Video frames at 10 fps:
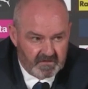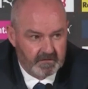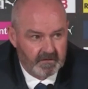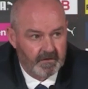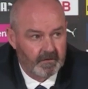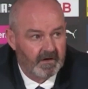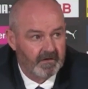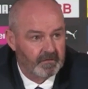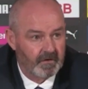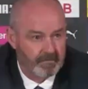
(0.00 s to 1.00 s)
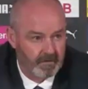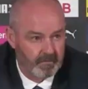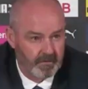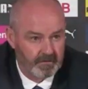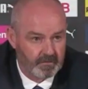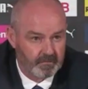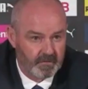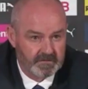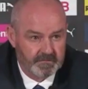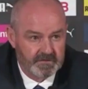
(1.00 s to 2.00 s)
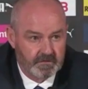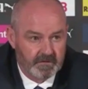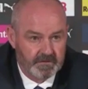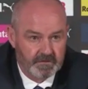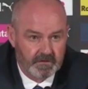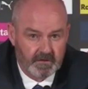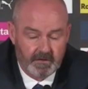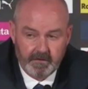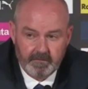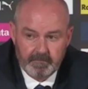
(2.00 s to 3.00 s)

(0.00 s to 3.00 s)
Dan, I haven't really thought about it too much. I'm just going to enjoy tonight.